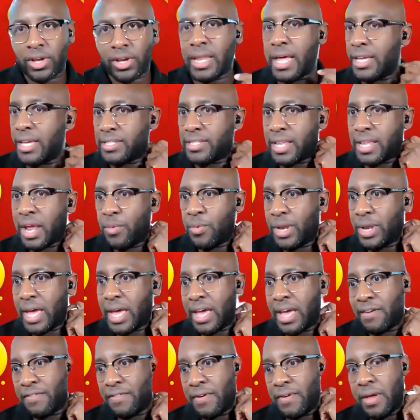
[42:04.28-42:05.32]
other class that I would
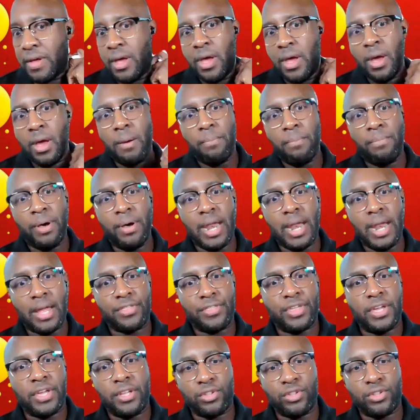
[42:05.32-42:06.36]
have. But
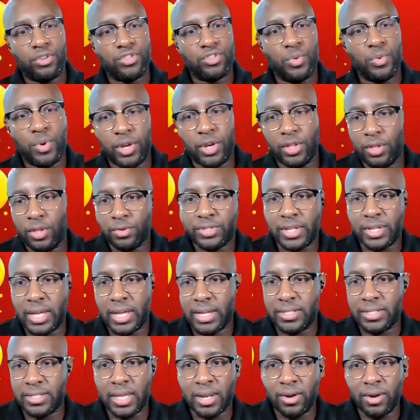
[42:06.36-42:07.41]
I think those are one of those
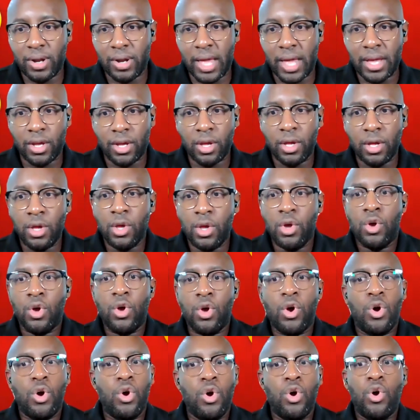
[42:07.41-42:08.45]
things that are like
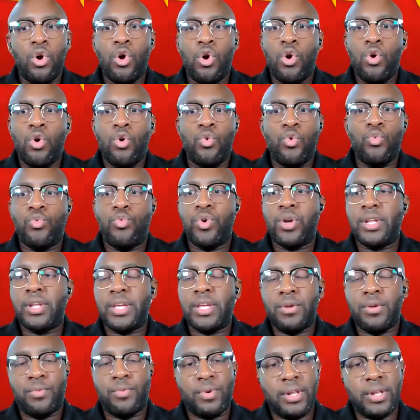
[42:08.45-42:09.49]

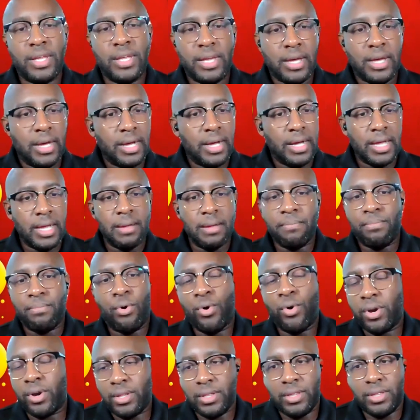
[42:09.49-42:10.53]
really, really uh,
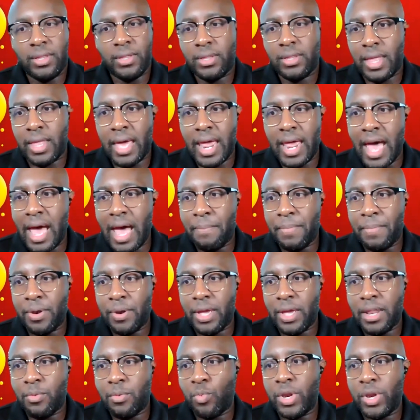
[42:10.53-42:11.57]
important that
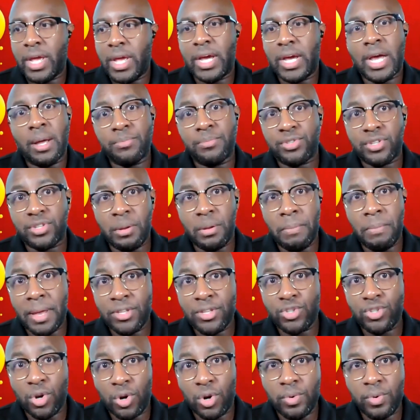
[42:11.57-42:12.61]
happen in, when it comes to
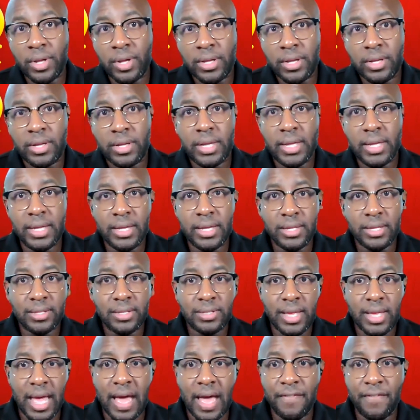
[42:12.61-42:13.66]
mentoring
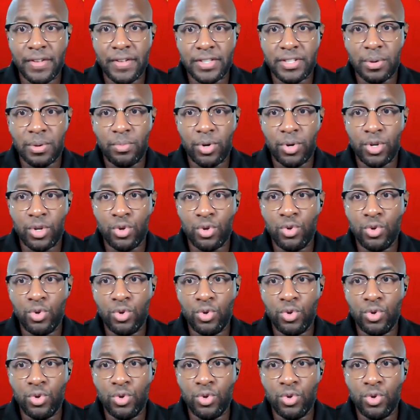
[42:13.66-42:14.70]
is having someone
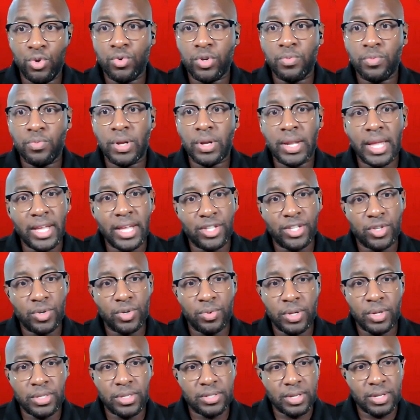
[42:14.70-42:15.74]
who you can relate to.
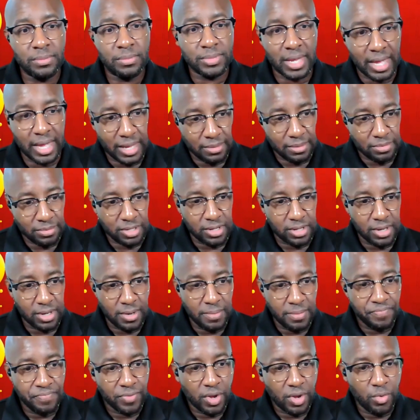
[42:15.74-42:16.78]
And sometimes
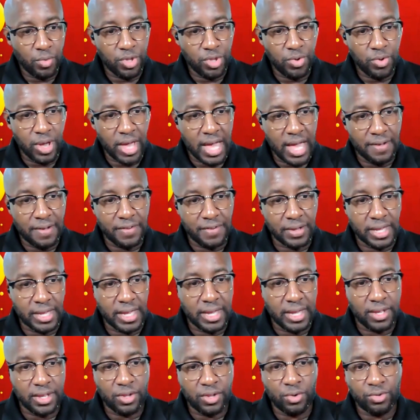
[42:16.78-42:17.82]
when you have a
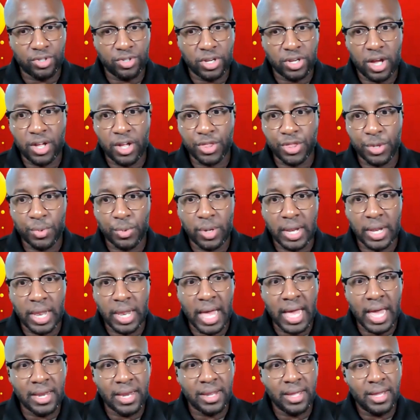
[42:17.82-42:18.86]
kid who's gone through a
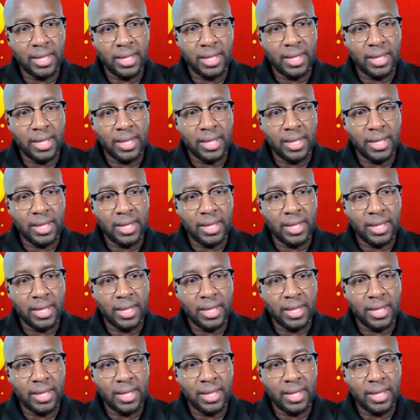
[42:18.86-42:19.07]
lot,